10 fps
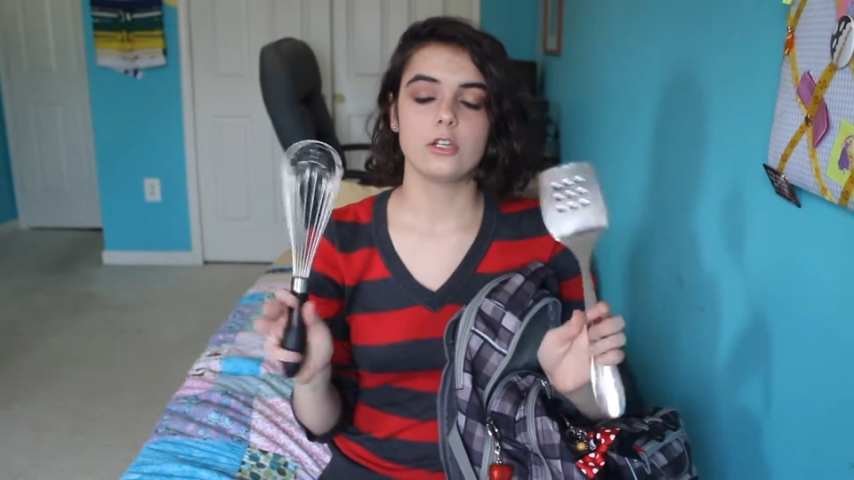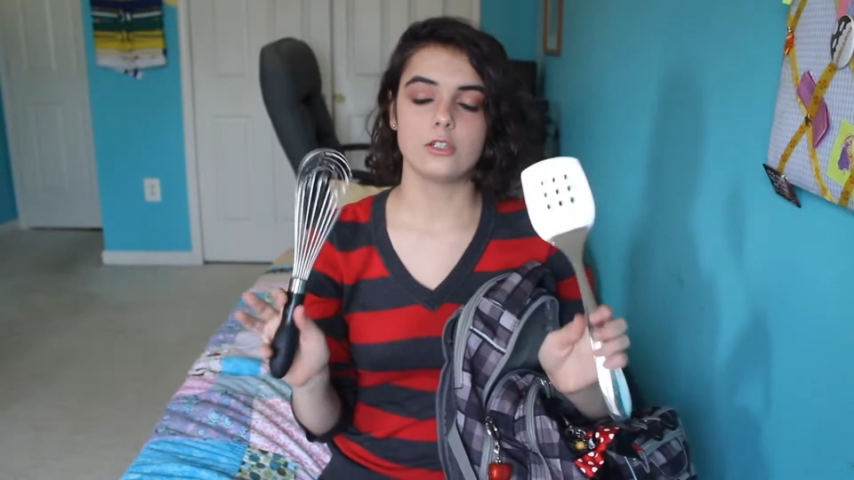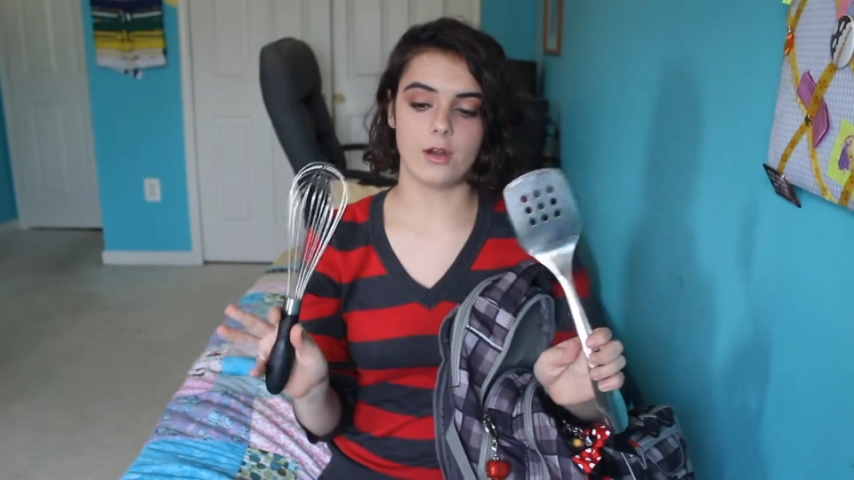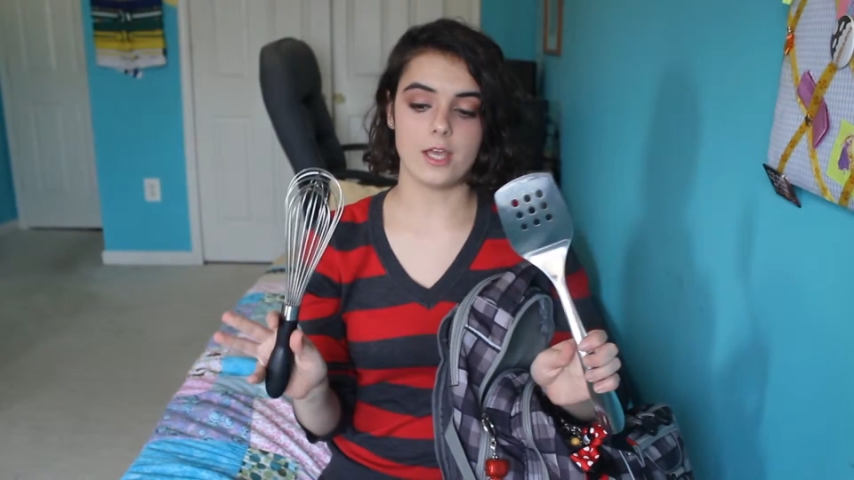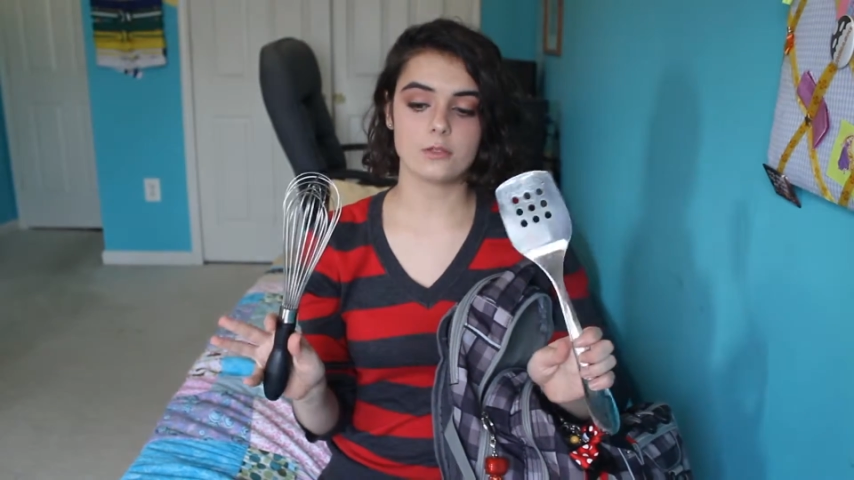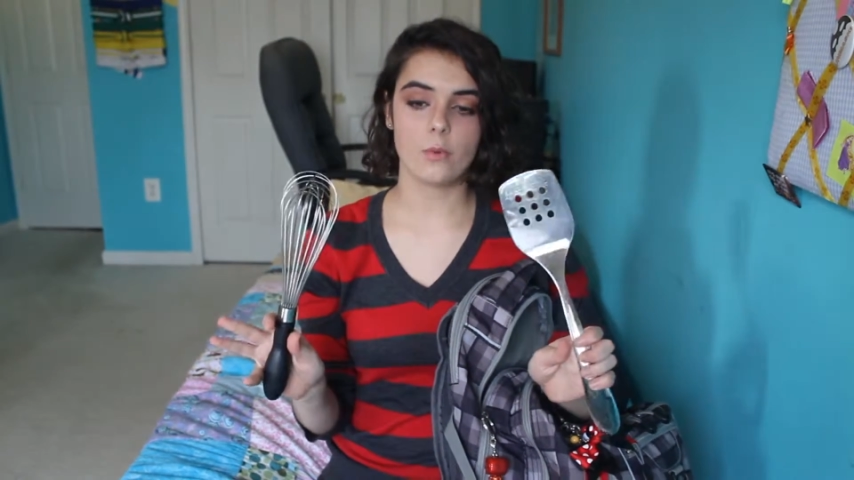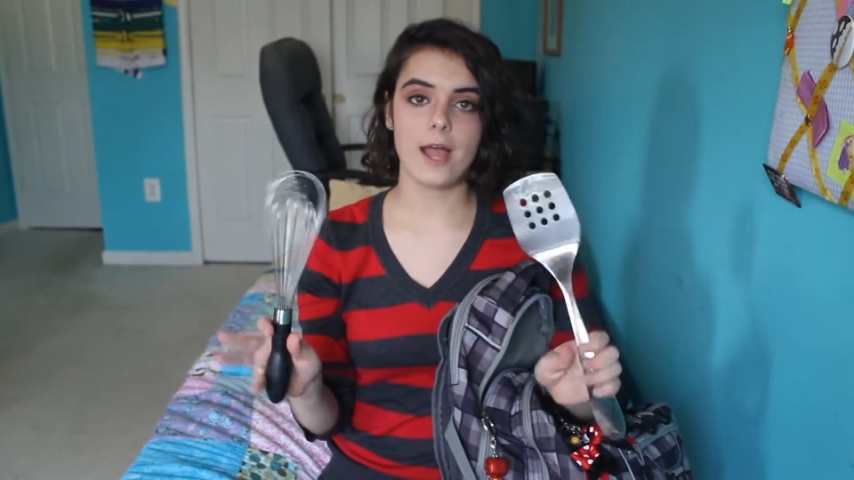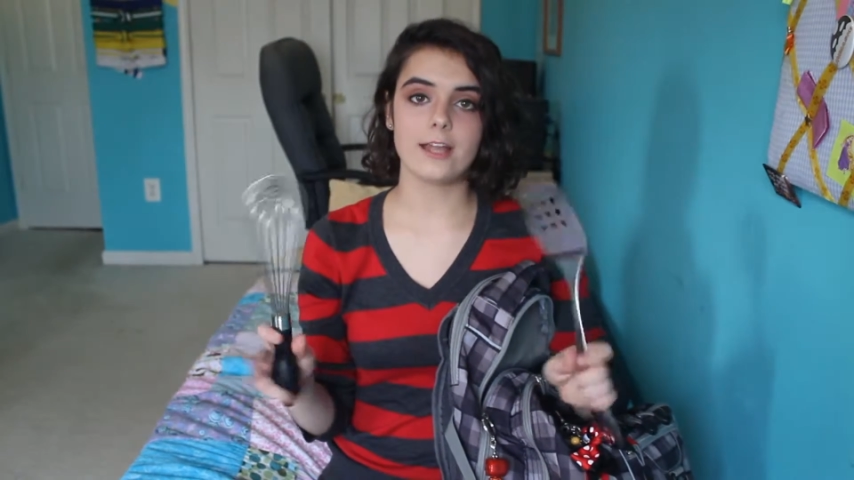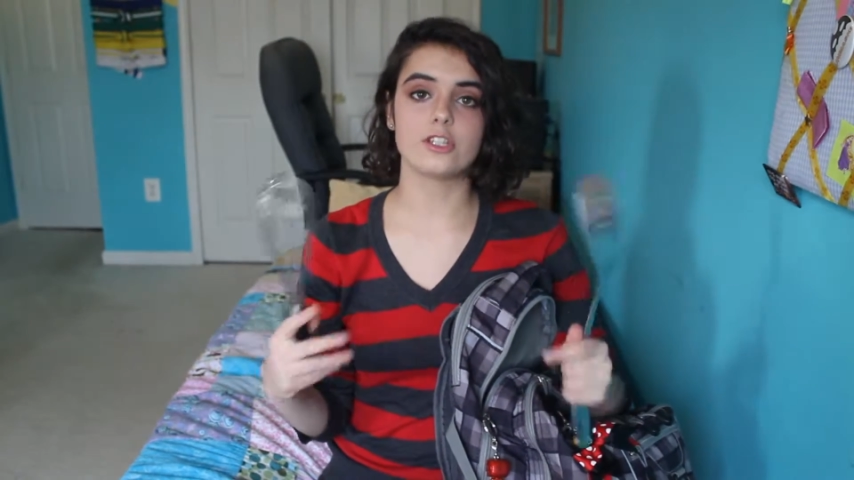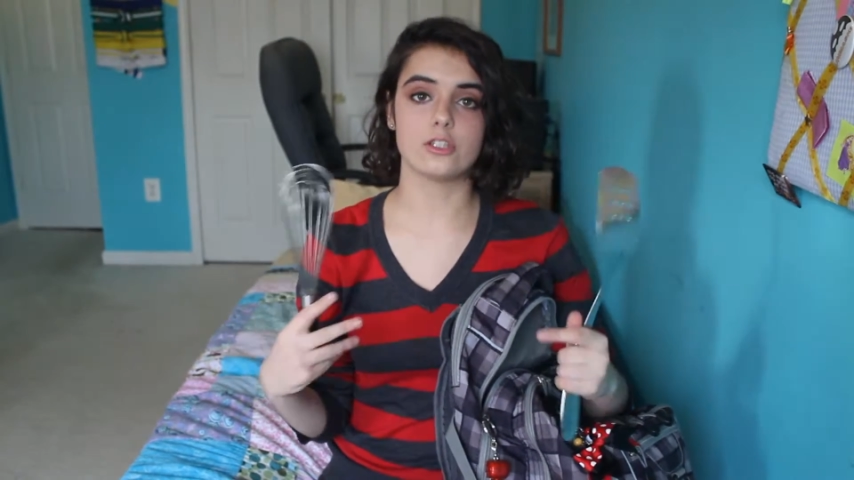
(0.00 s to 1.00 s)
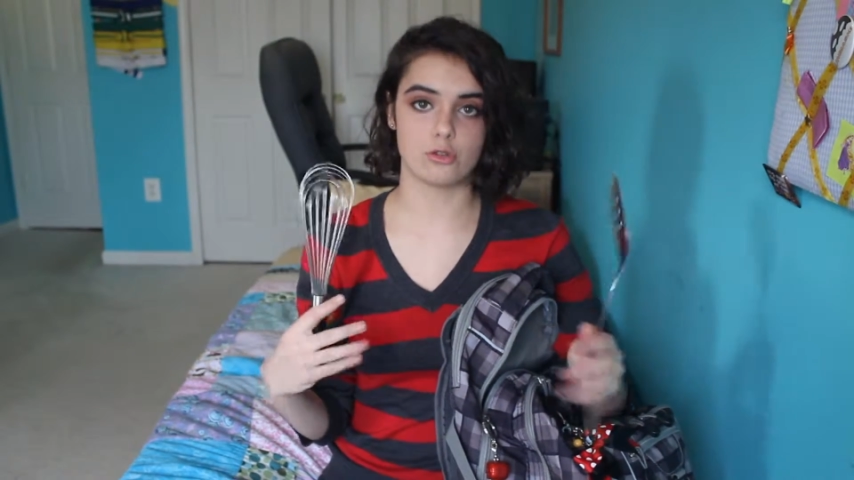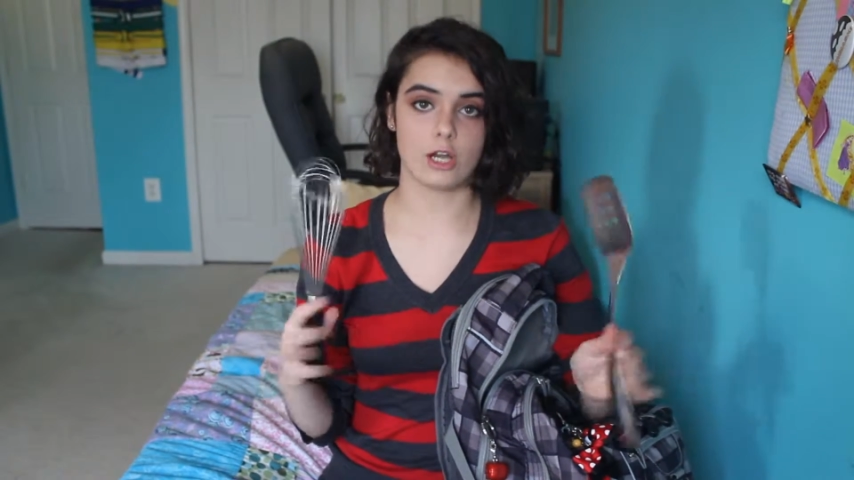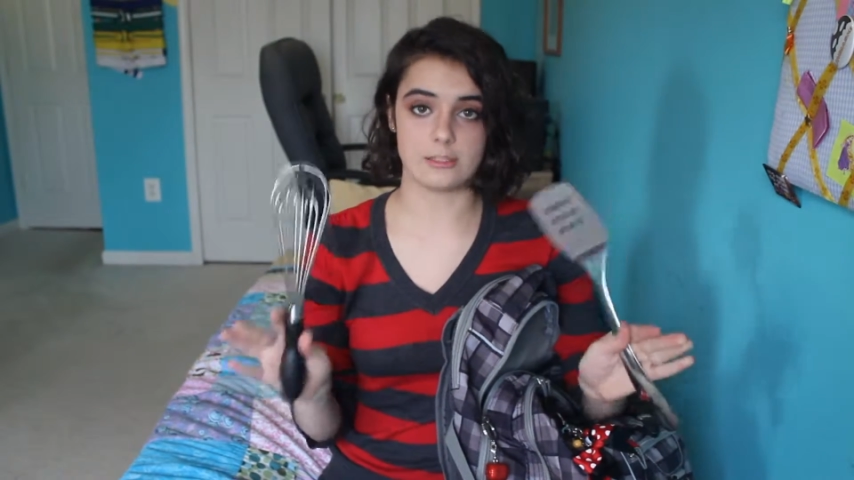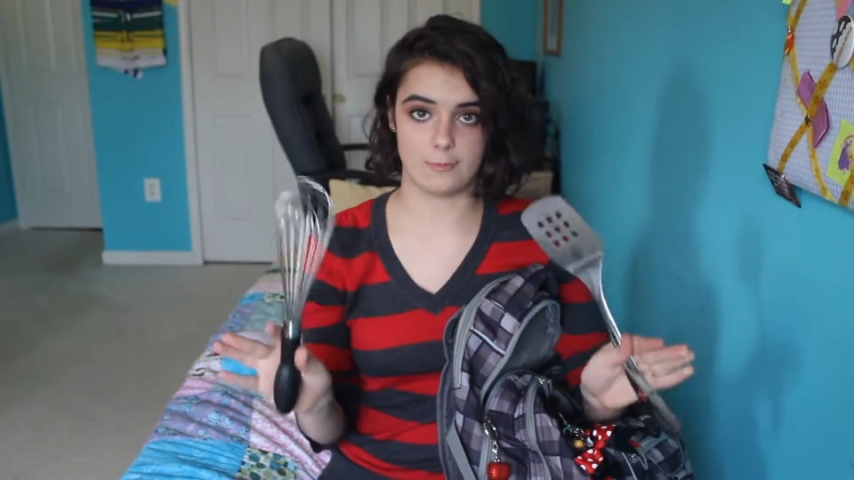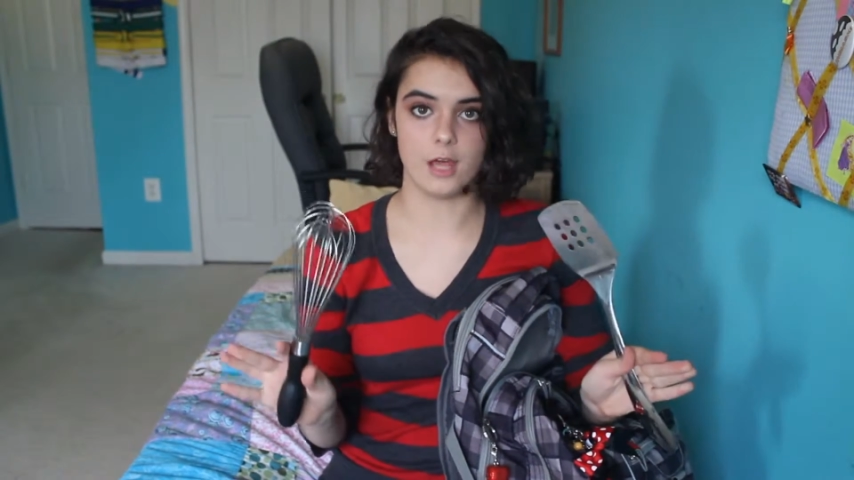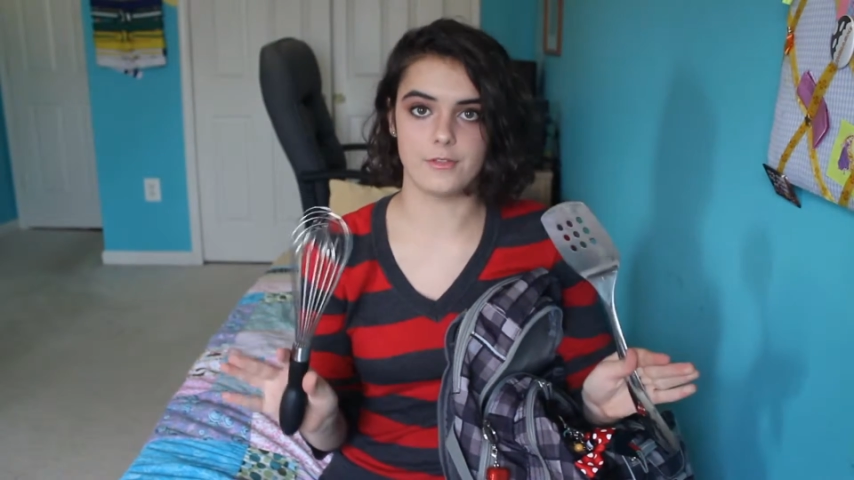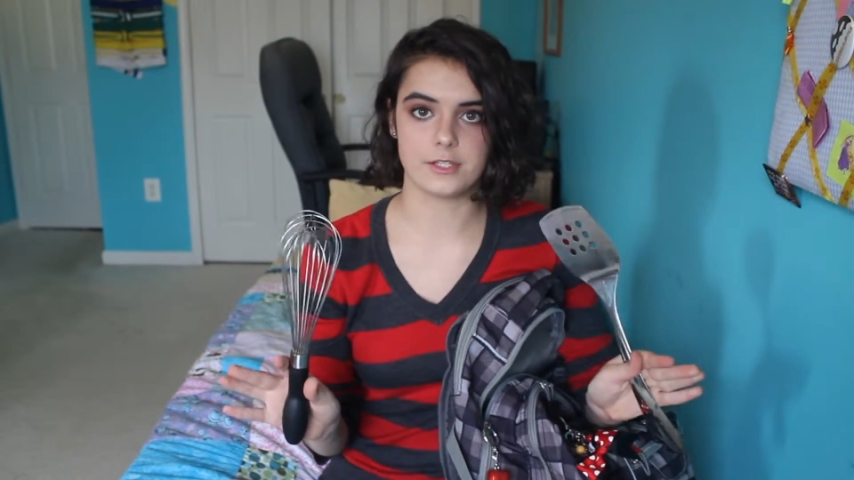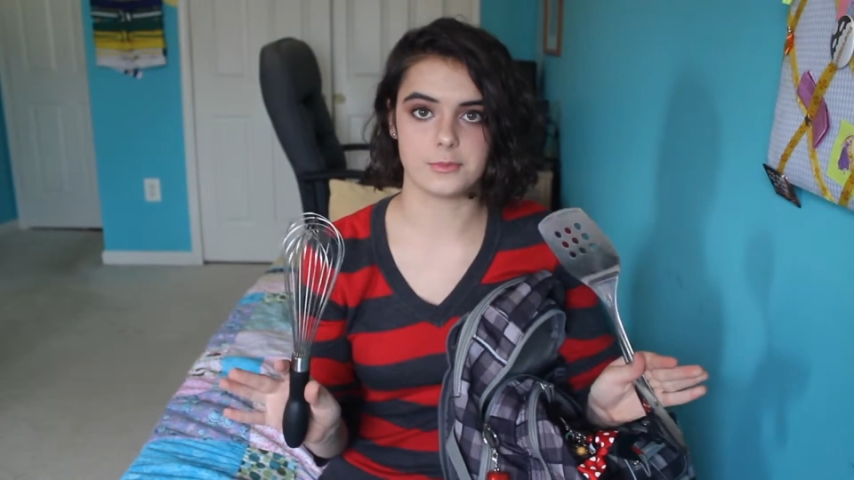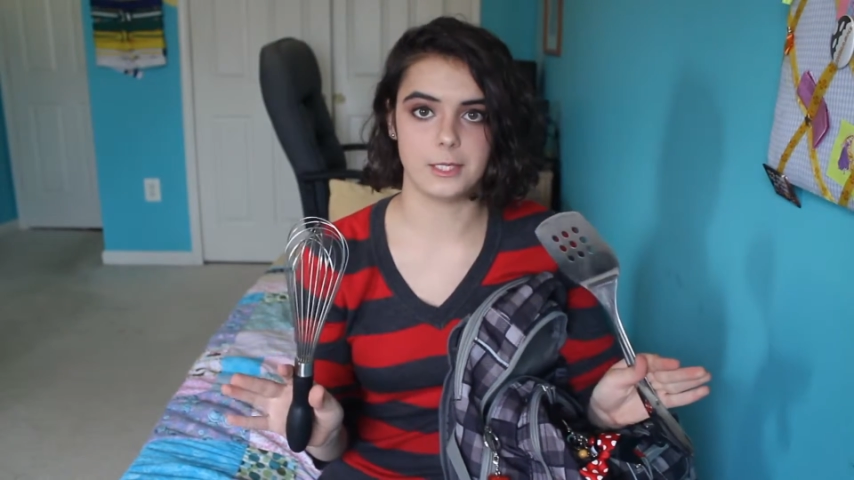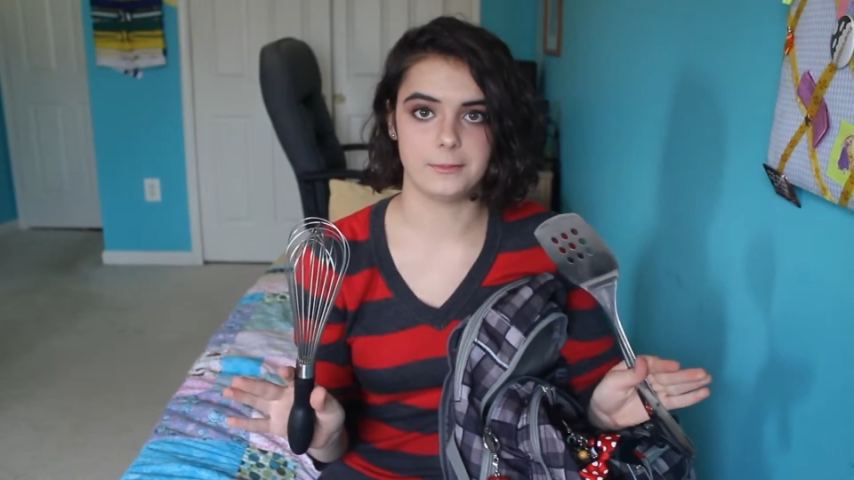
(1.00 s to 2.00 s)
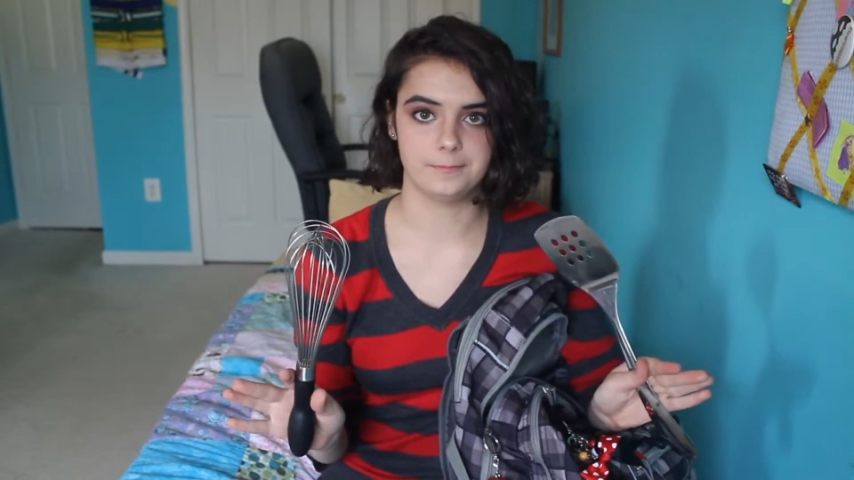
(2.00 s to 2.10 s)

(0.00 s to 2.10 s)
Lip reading: Don't ask why, just trust me on this one.